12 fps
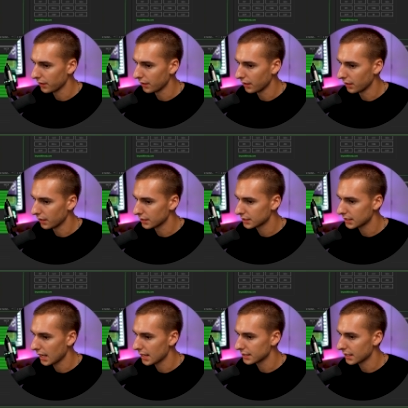the
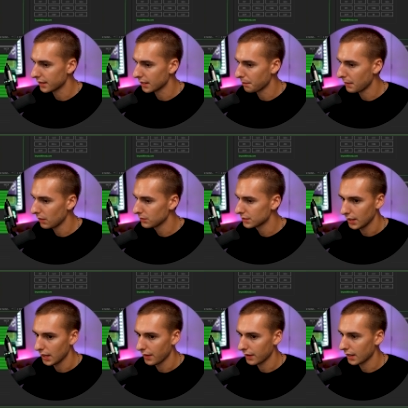size and the amount,
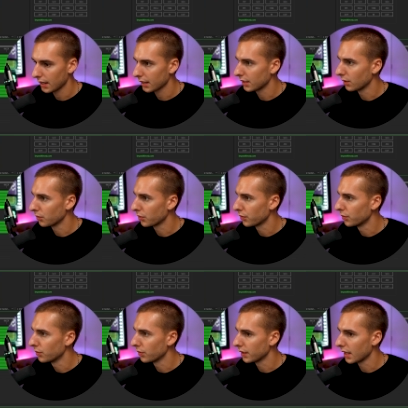and then kind of go
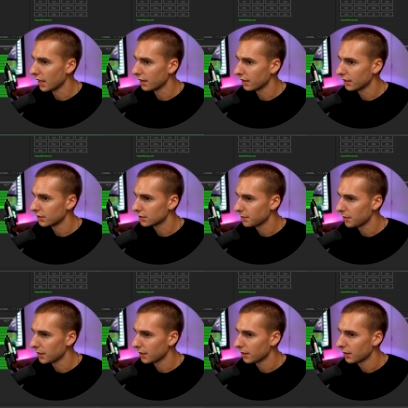through the end and just
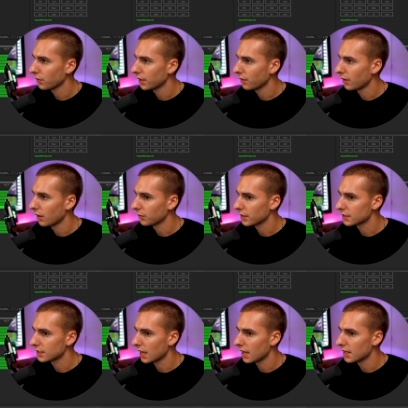maybe play around with the
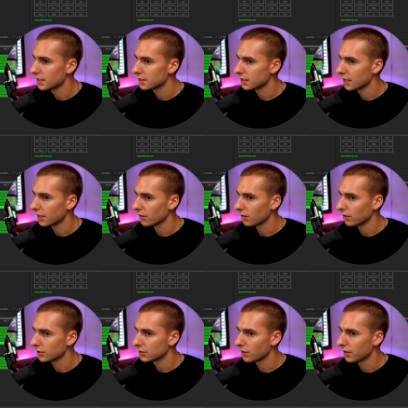size and
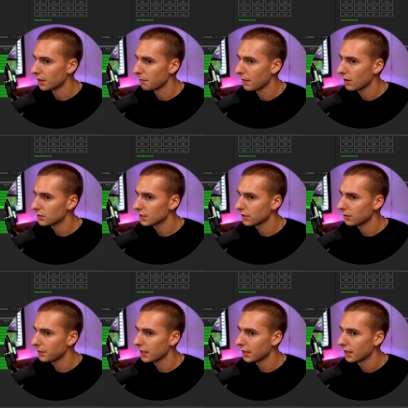also the amount a
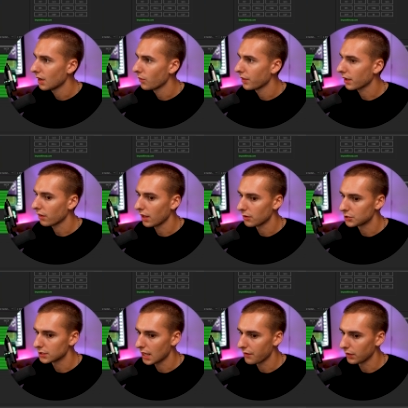little bit. That way the clouds
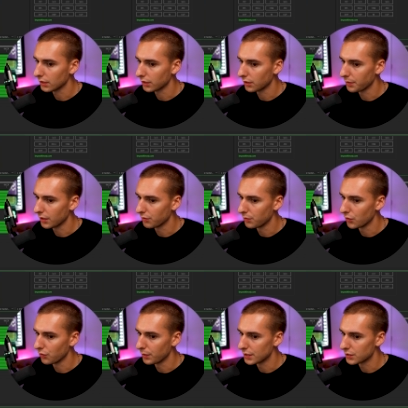just have a little bit of
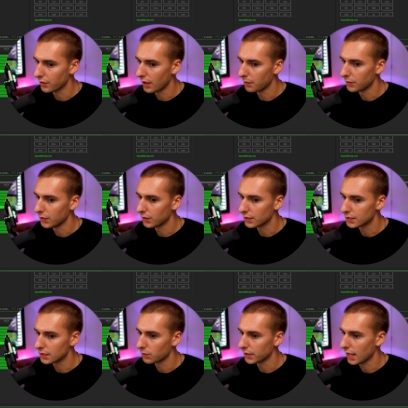movement to them. You can
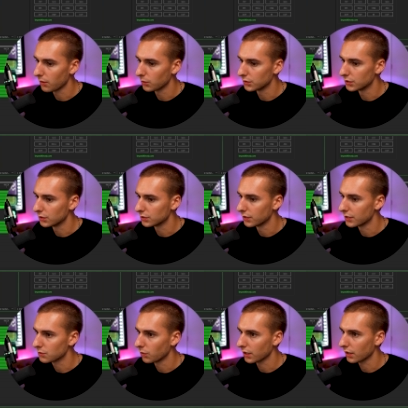see what that will do to
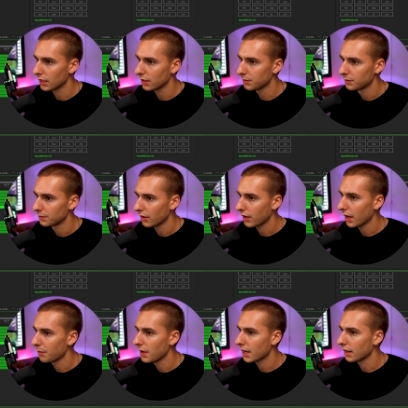this one cloud. It'll
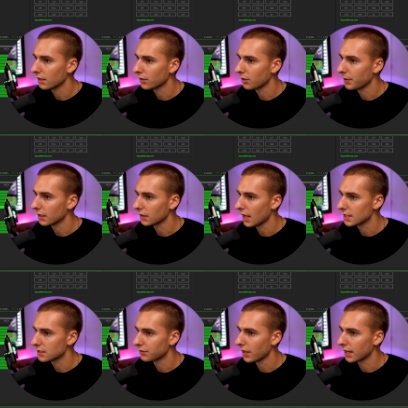kind of make it a little bit
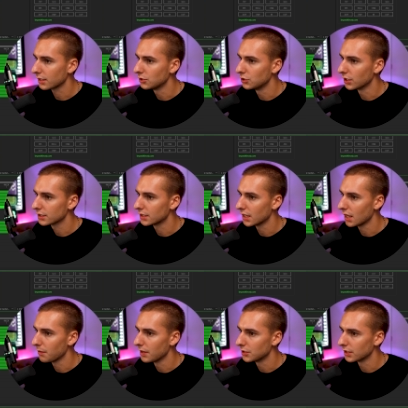less of like just an
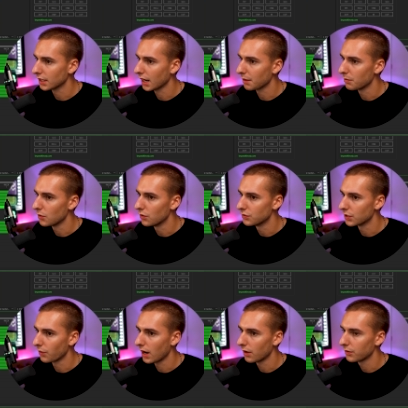image and kind of moves
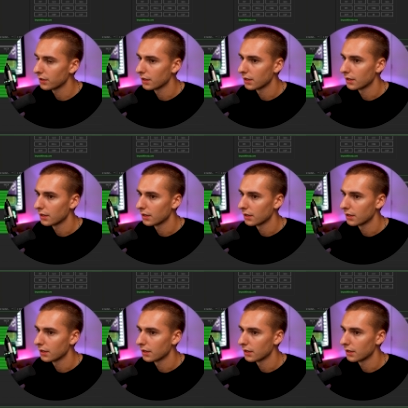around.